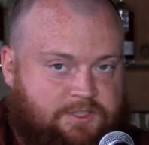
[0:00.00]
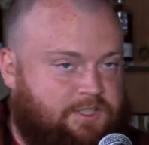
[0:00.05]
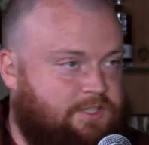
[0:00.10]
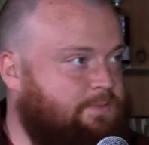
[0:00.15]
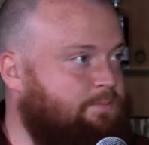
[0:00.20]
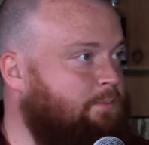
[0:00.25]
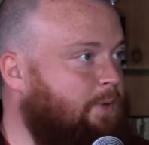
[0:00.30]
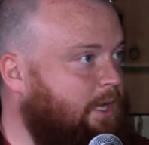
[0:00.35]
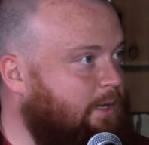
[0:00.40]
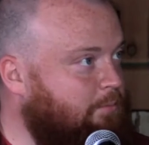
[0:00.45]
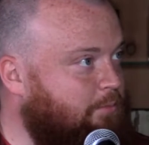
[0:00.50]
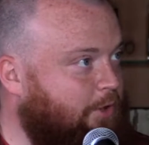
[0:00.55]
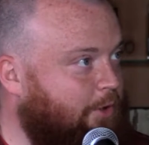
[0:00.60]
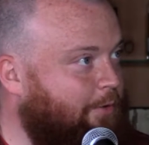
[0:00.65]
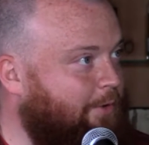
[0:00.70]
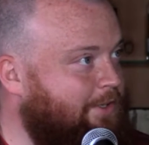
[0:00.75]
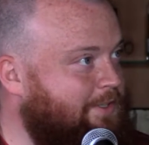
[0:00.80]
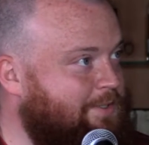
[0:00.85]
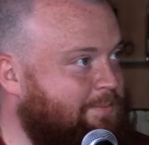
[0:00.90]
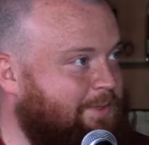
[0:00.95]
just mind
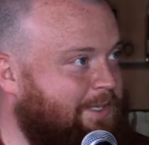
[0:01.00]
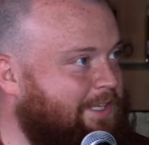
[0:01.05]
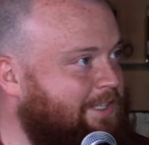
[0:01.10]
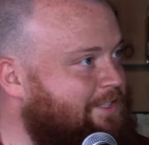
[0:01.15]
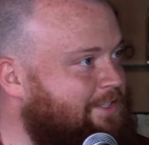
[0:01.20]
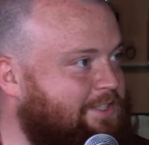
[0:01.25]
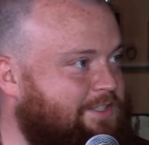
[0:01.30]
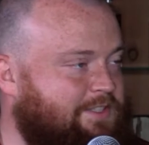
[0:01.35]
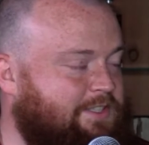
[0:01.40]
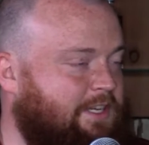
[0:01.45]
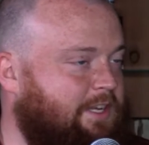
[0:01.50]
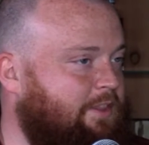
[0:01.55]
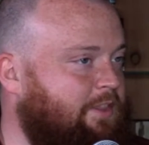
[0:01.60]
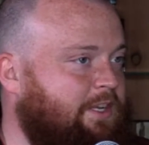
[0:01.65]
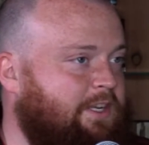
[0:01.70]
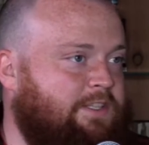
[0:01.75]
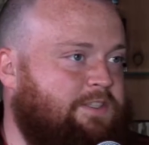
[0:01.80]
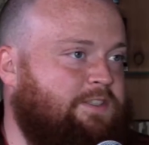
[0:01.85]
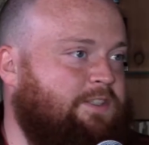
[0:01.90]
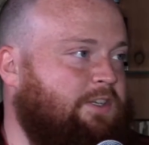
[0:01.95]
blowing to me. It's just, I
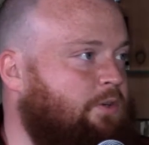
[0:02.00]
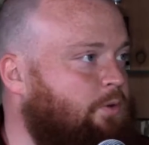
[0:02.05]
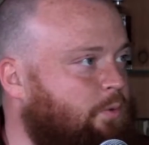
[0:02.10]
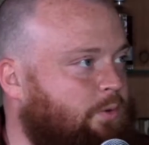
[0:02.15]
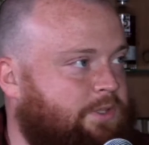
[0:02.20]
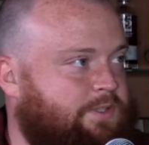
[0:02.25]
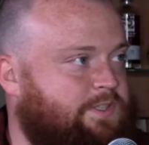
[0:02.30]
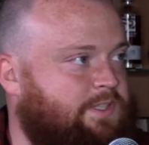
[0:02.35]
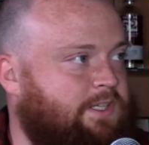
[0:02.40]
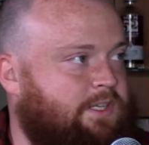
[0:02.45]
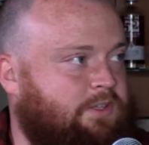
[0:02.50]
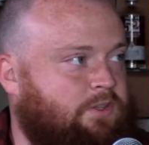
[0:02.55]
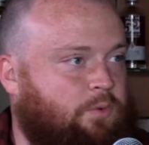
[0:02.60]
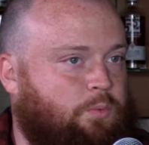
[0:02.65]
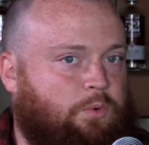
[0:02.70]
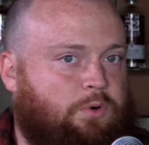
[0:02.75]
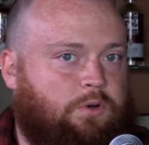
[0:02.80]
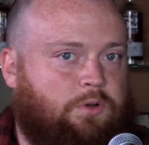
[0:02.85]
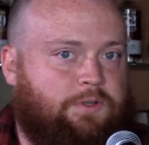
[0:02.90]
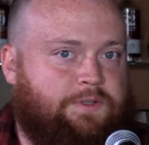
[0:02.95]
think it's the coolest thing in the
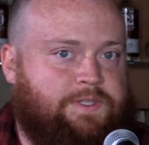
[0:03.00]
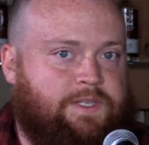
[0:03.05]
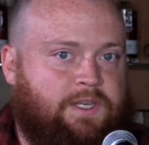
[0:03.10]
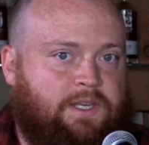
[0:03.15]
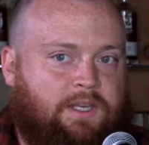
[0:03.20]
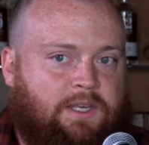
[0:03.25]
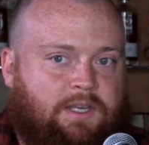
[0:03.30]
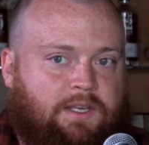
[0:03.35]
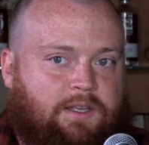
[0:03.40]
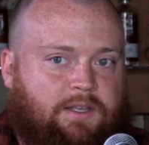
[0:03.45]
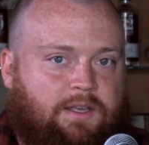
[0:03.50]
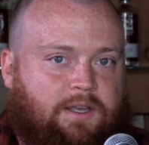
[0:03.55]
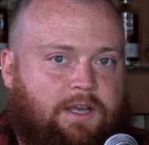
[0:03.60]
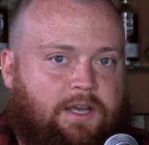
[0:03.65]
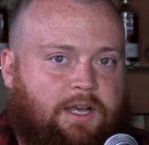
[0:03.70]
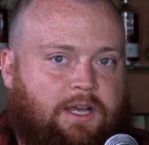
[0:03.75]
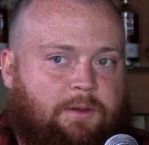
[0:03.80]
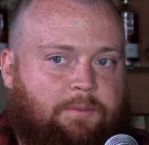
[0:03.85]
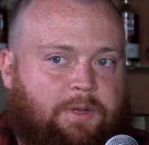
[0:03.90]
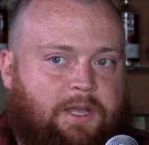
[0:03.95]
world.
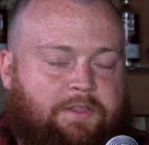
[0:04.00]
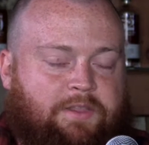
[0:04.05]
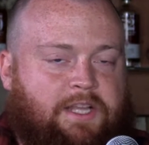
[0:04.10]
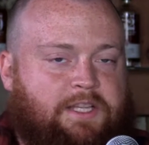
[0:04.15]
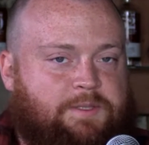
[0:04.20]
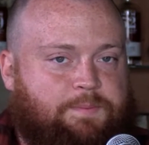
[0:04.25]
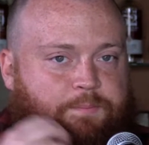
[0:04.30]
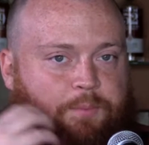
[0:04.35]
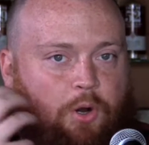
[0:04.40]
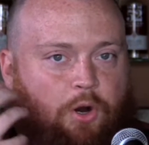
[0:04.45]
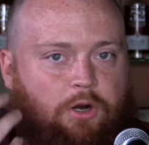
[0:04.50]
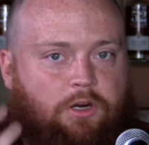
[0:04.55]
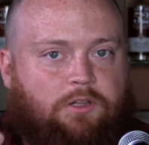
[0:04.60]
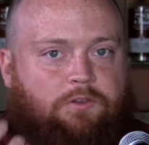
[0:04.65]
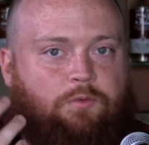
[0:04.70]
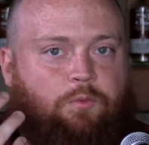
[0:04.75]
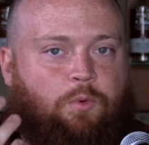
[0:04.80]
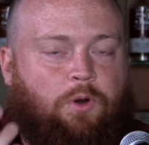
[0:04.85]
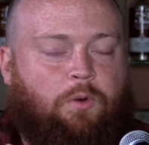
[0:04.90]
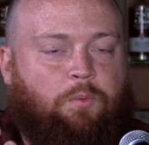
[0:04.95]
And that's part
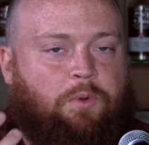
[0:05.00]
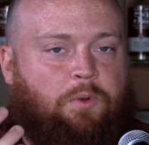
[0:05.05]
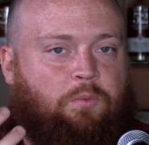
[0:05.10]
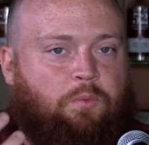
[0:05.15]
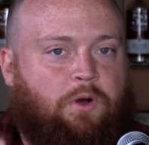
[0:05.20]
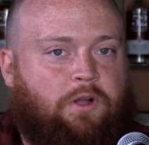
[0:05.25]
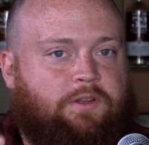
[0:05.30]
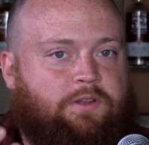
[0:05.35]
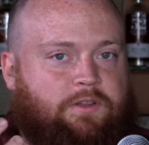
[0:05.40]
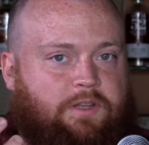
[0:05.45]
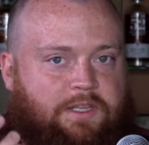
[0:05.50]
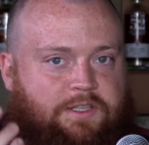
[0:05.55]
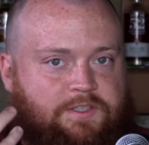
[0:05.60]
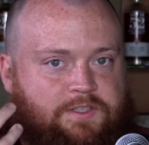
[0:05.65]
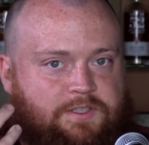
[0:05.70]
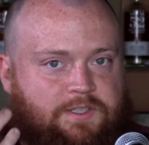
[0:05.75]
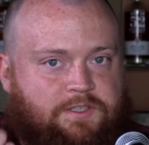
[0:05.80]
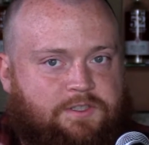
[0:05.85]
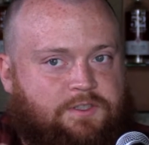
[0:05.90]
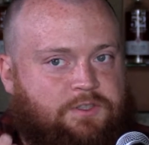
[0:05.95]
of what we want.
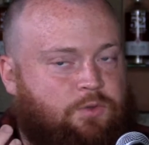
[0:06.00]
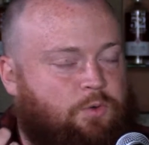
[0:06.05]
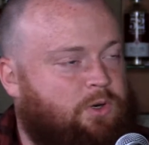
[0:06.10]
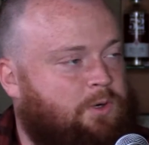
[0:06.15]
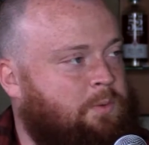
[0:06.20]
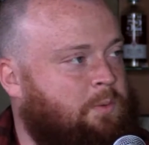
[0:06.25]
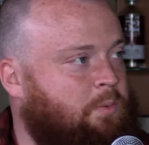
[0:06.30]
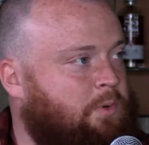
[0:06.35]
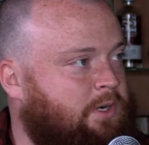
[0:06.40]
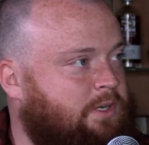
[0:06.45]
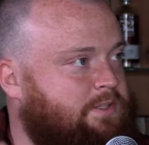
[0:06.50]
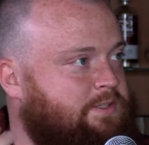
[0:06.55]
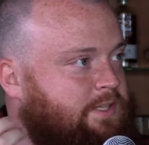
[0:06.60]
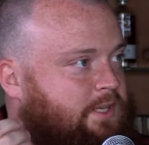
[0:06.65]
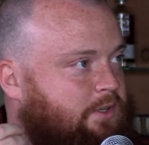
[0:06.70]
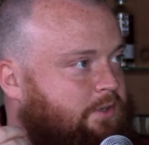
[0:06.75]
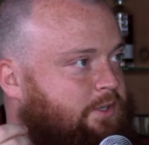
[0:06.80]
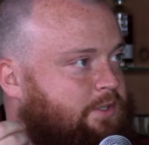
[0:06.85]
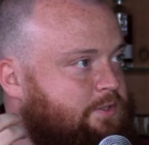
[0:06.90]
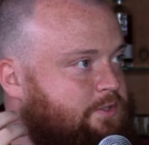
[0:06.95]
That's the story we want to
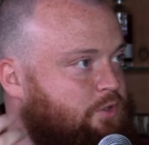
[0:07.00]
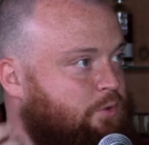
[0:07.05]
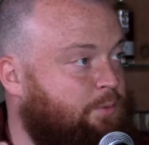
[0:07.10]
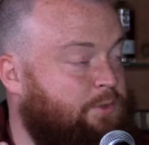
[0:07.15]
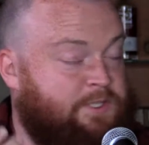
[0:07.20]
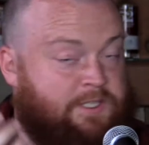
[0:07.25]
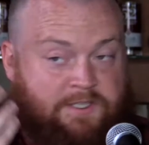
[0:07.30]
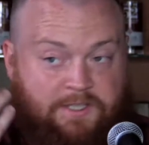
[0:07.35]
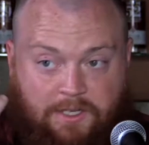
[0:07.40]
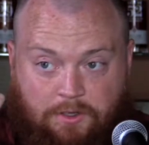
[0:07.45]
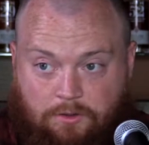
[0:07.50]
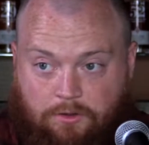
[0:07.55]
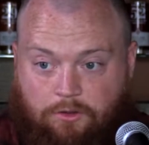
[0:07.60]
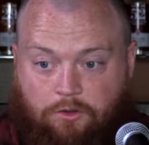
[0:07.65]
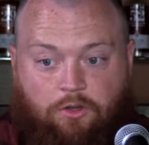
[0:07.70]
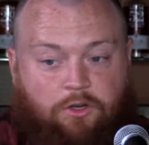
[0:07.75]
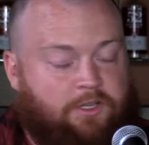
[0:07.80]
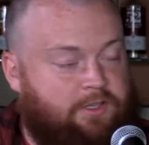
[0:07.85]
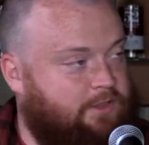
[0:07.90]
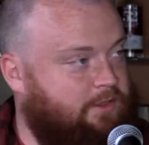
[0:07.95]
tell consumers, is like,
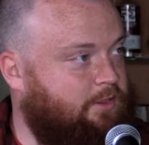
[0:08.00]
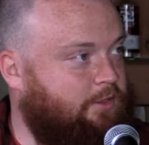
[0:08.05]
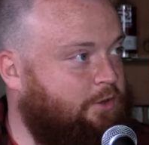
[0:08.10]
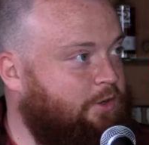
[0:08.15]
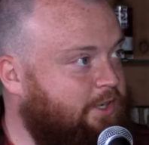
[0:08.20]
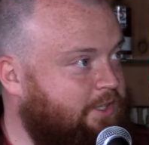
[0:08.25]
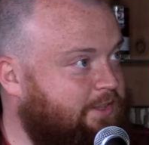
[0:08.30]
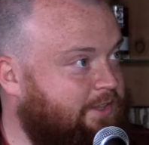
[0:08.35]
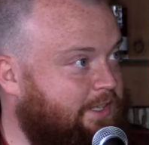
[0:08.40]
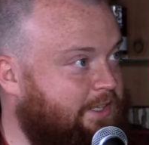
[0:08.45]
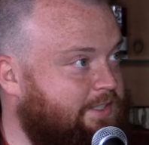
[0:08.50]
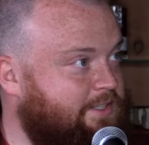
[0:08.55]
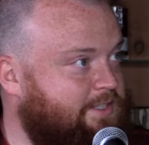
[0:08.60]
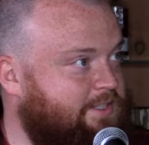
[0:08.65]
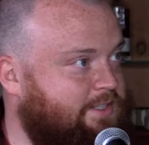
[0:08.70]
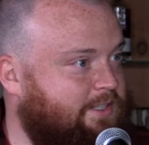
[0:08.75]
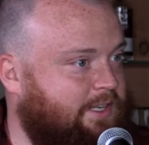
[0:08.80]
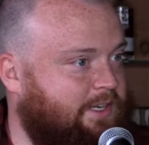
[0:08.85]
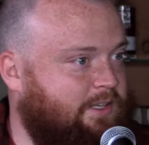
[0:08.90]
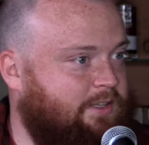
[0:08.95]
look at
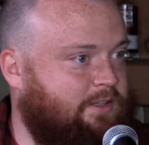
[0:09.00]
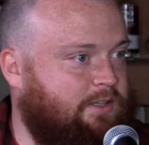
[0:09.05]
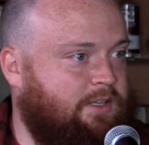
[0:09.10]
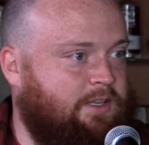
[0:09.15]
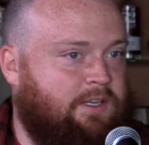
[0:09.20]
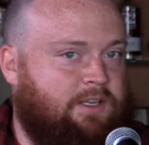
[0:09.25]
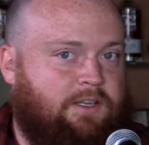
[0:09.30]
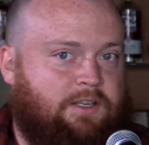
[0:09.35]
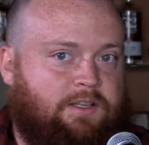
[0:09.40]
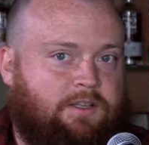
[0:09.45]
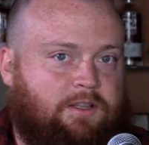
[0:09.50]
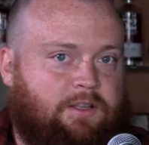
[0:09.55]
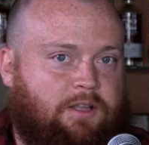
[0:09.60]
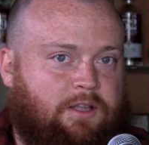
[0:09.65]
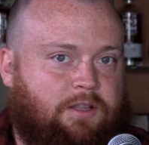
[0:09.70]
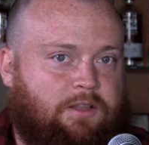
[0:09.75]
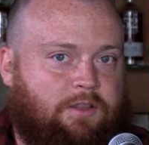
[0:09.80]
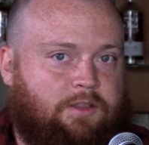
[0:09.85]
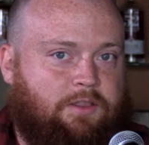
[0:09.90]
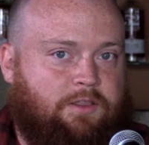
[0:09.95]
this. Yeah. Like,
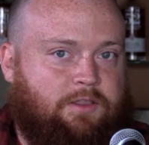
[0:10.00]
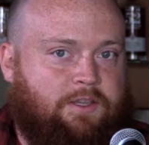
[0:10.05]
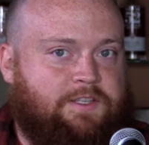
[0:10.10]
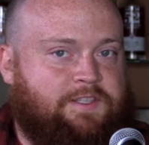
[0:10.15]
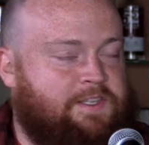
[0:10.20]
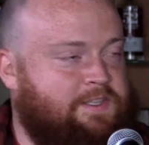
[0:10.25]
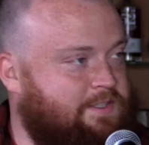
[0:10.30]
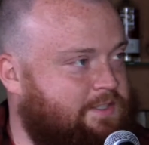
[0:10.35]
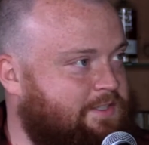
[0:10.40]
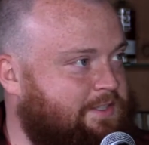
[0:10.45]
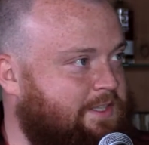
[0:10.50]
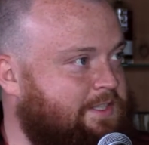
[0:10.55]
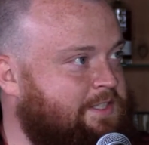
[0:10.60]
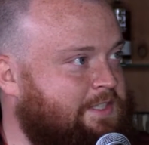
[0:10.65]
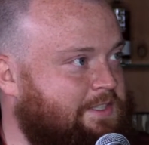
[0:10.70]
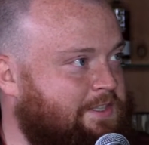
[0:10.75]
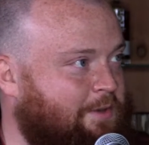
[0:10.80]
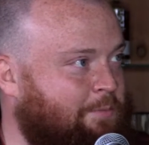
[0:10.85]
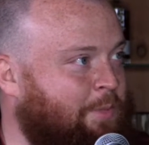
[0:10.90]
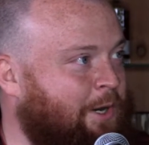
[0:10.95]
this
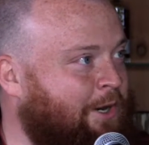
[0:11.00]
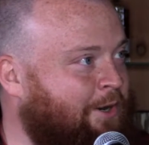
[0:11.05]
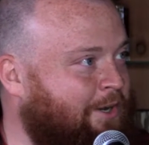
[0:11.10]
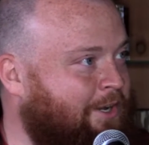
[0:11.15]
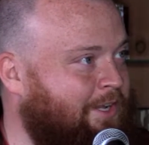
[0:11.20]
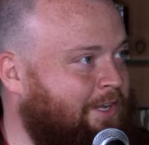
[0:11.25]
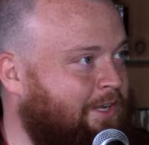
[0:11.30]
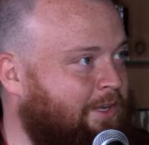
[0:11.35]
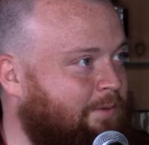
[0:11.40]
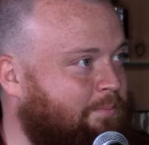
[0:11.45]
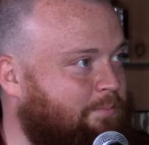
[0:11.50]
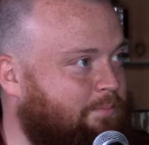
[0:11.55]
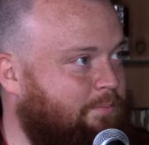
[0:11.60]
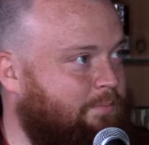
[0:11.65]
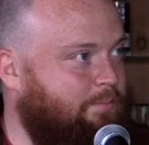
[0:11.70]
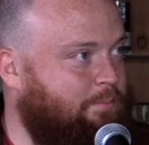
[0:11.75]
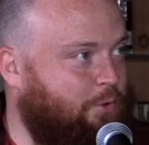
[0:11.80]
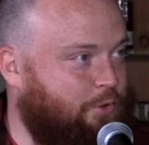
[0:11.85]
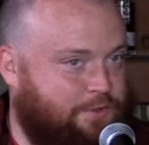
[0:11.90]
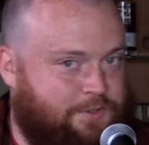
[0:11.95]
is America
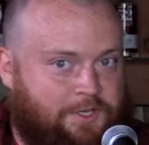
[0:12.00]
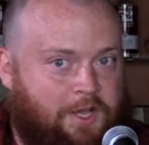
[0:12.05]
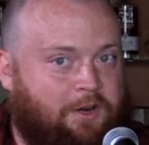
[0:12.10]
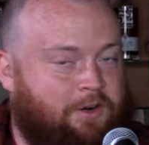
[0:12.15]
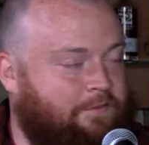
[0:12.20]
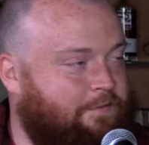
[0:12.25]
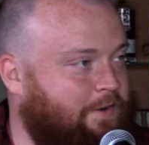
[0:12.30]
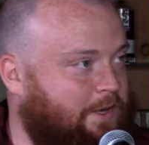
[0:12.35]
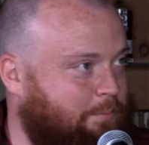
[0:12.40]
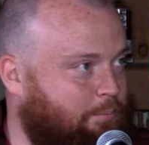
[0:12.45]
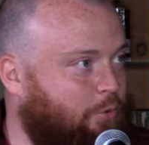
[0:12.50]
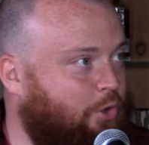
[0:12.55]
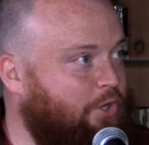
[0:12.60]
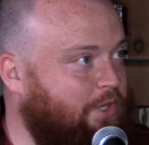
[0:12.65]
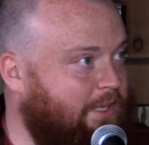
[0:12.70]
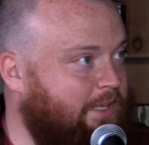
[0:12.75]
personified, put